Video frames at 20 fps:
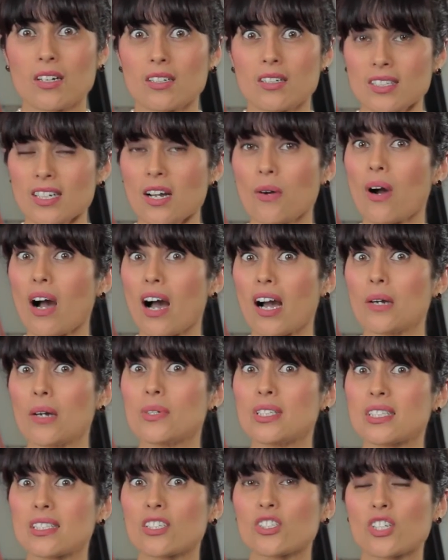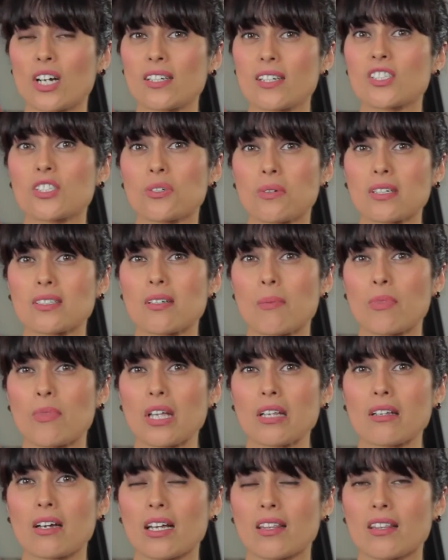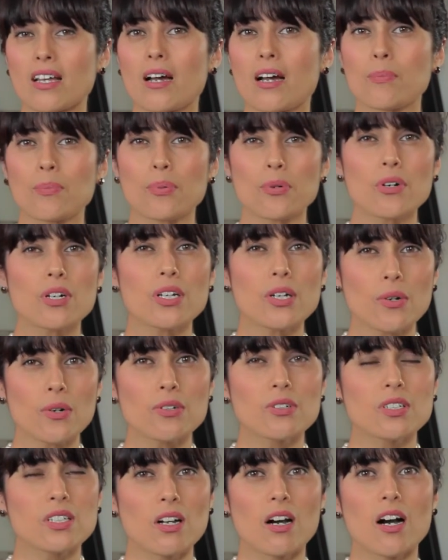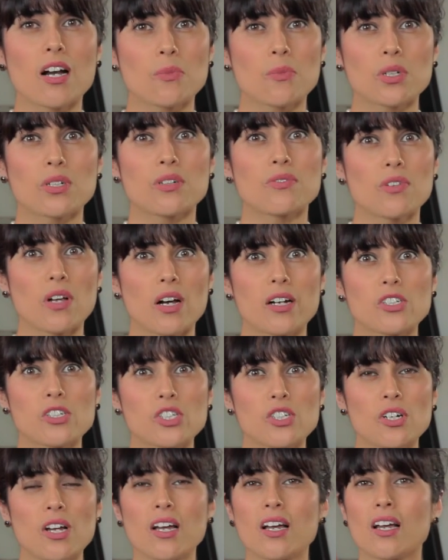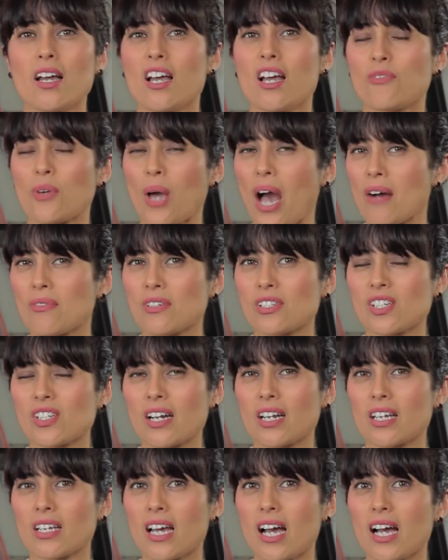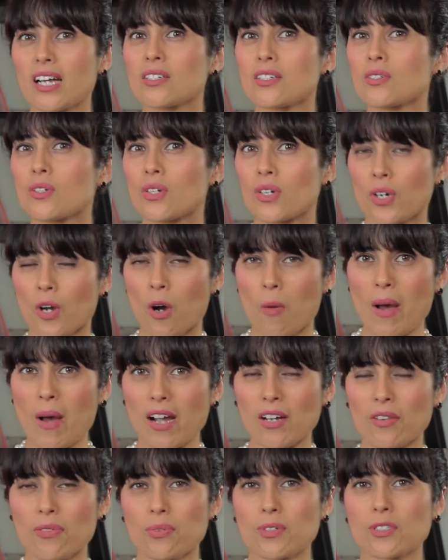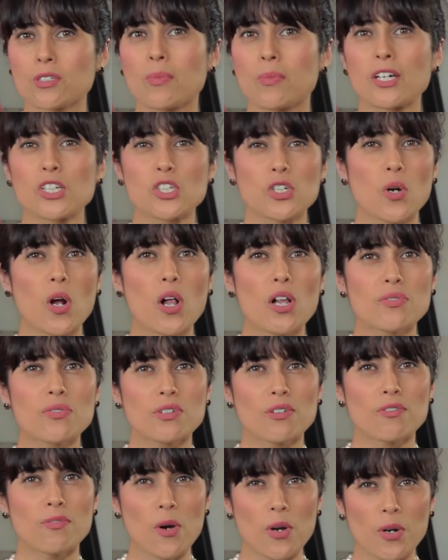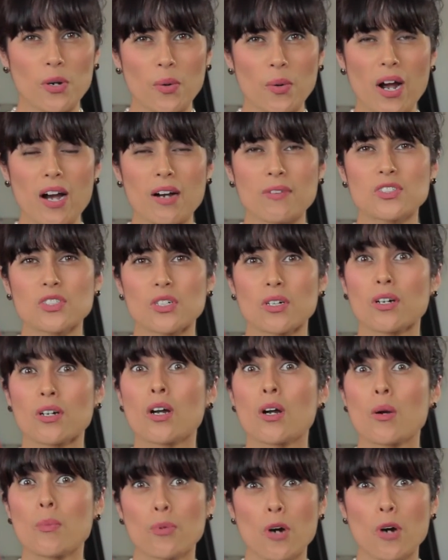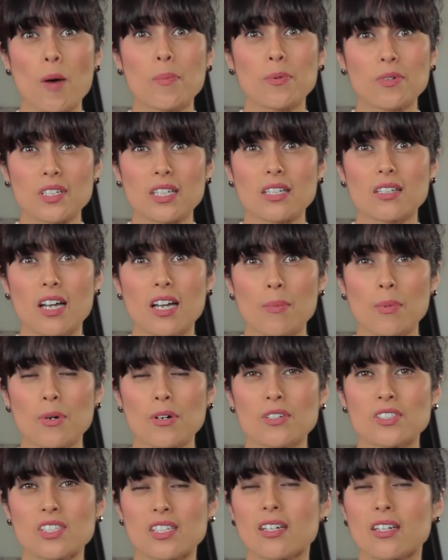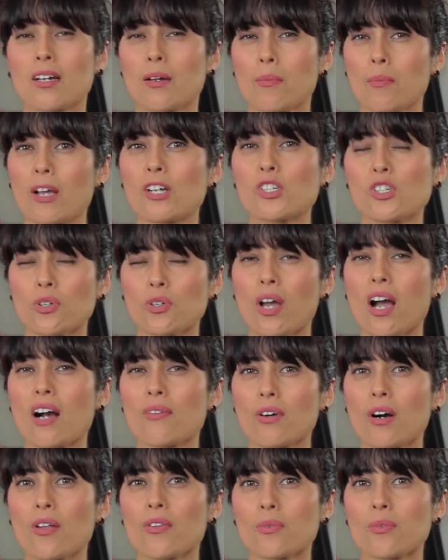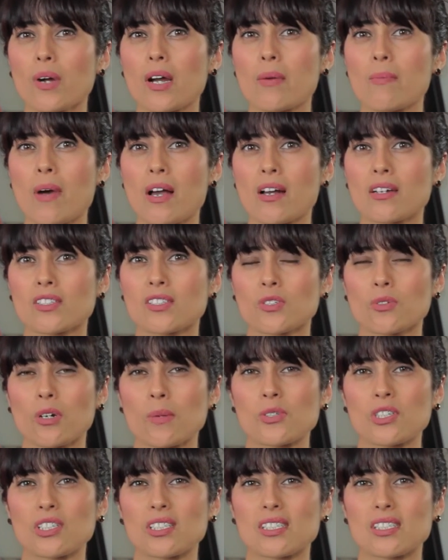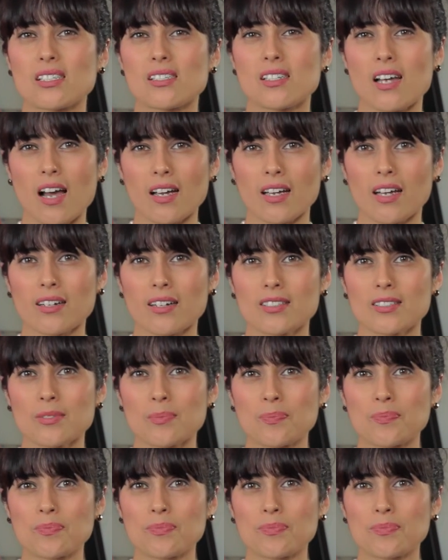So I would suggest doing something like that pretty early on when you've launched. If you haven't done it yet, go back through and make sure all of your photographs are properly labeled and make sure you have all the right meta descriptions and taggings.